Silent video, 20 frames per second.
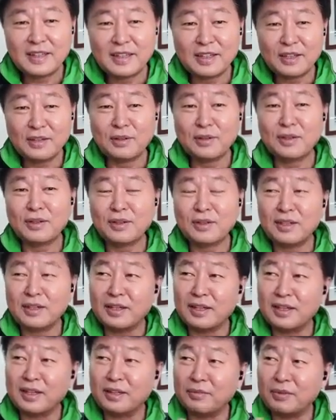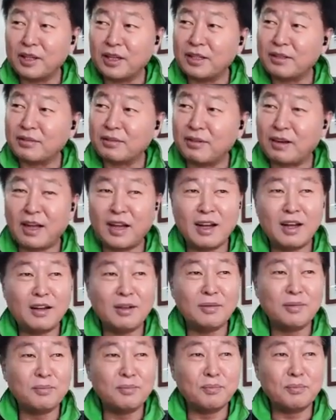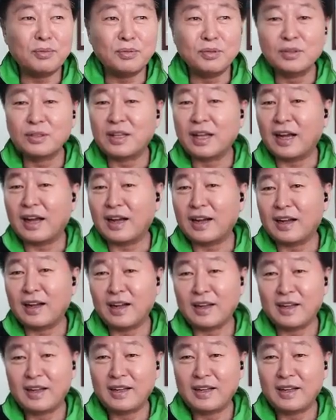You know, um, Islam, Buddha,